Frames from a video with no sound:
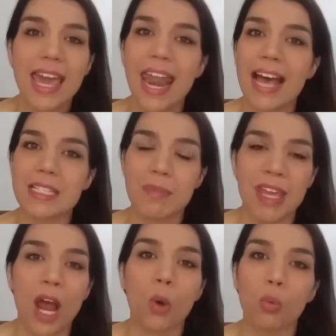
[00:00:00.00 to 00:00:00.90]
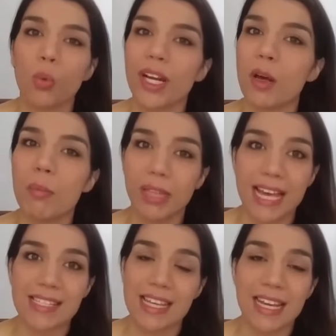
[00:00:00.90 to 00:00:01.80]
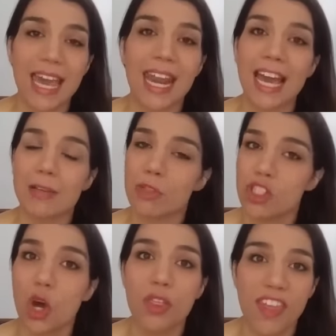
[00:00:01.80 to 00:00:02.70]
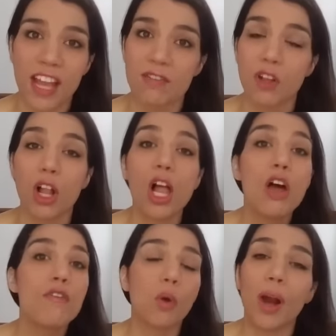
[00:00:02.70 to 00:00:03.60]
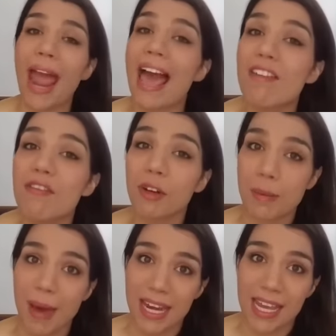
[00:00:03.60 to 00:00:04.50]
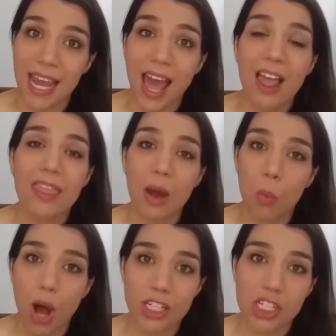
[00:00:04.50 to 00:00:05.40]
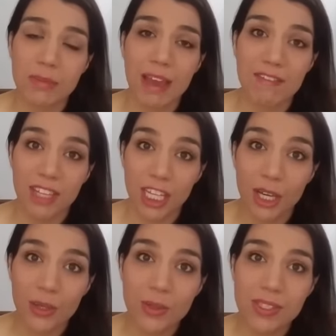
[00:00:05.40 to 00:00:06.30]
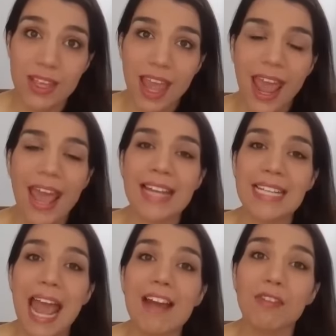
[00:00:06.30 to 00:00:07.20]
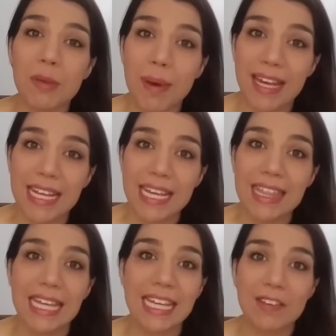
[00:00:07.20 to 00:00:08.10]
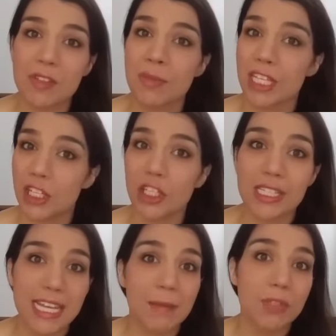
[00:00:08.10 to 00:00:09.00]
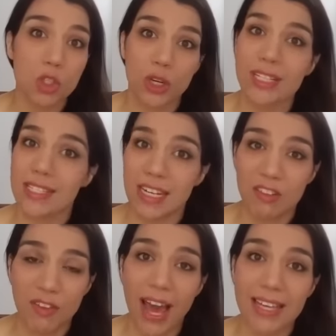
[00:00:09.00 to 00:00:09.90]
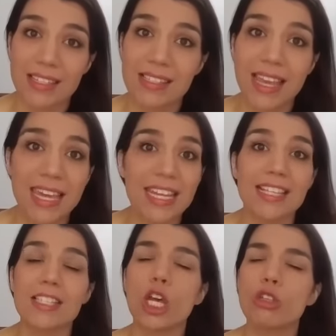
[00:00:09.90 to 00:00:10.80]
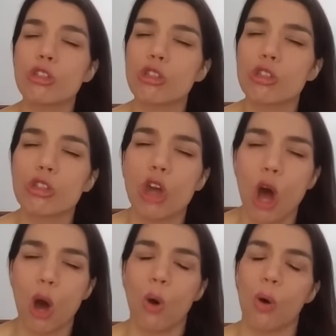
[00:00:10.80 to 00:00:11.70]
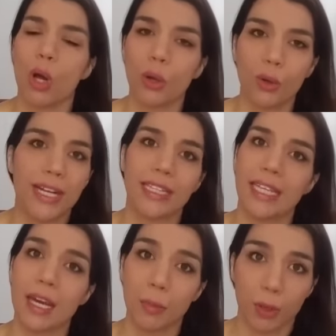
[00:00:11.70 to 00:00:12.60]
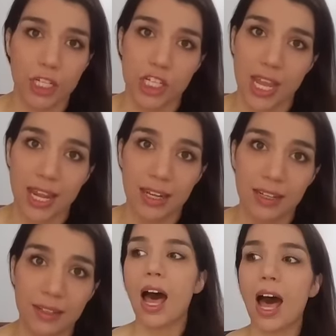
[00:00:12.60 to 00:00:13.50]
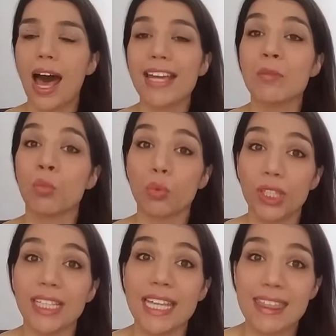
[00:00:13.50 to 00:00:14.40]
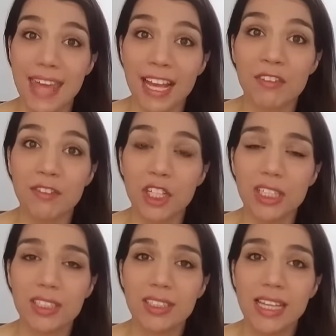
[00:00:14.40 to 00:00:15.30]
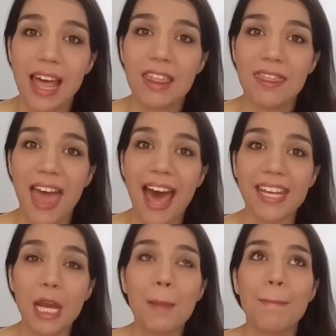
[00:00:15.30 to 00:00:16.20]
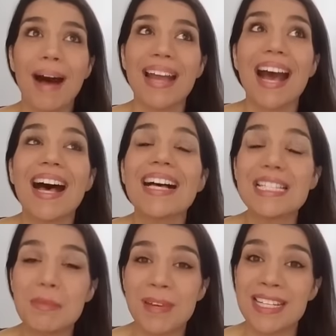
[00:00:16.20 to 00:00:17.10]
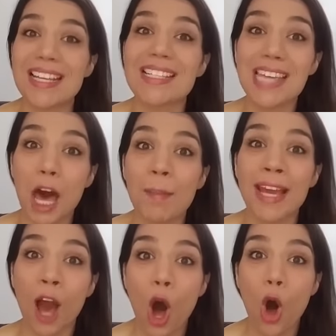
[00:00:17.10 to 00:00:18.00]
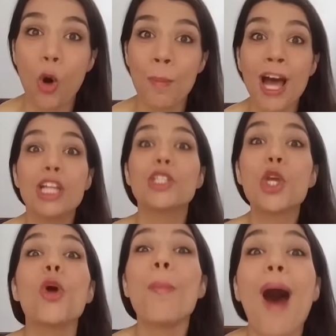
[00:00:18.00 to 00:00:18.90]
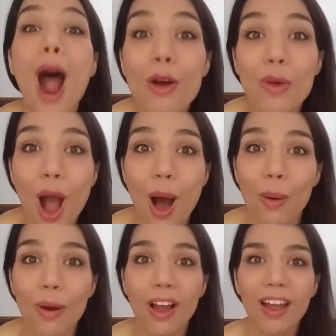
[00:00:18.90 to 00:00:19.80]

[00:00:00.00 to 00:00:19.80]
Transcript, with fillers: It has been a real blessing, and I am so thankful for everybody that watches my videos and everybody that gives me your tips, tricks, and advice. It is so greatly appreciated. I am really thankful that my husband is coming home tomorrow.